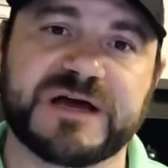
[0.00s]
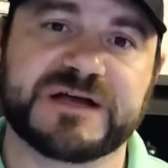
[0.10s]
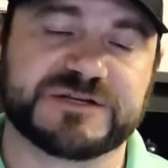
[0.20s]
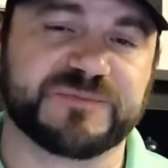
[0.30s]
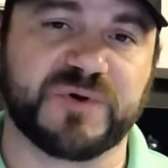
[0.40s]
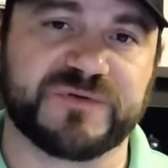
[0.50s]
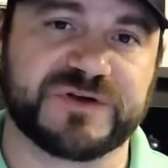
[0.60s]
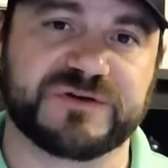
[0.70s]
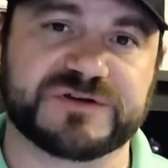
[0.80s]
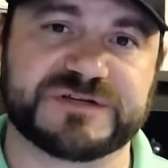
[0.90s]
It's important that
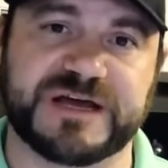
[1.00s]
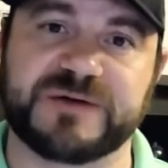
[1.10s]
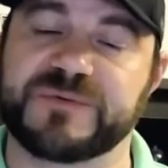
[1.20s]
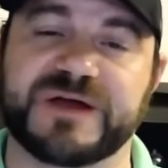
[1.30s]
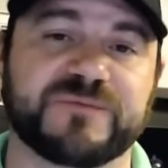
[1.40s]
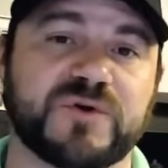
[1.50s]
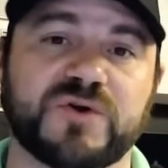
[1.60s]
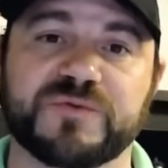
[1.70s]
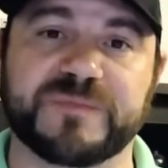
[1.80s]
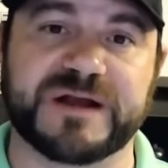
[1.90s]
you understand when they
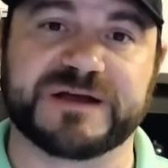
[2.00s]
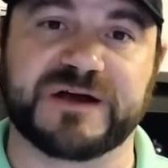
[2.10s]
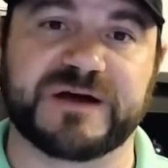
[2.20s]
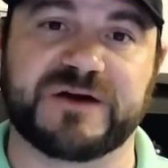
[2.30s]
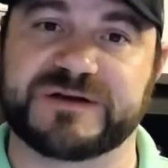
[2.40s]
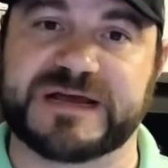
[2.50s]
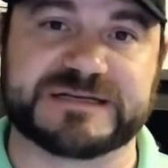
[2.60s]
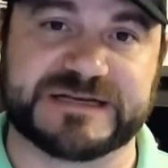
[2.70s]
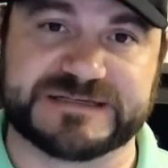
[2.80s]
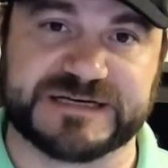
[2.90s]
rolled Medicare out in
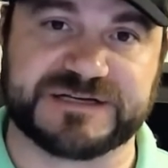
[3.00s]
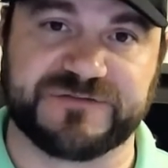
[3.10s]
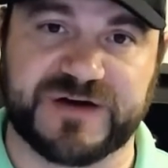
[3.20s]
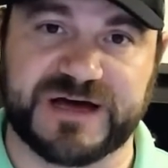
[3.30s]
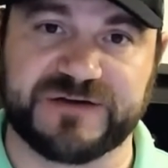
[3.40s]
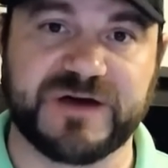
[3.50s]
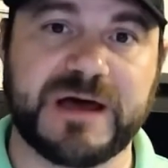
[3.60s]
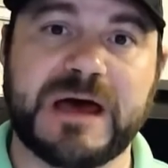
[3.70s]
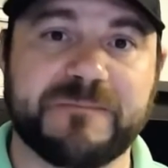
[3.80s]
1965,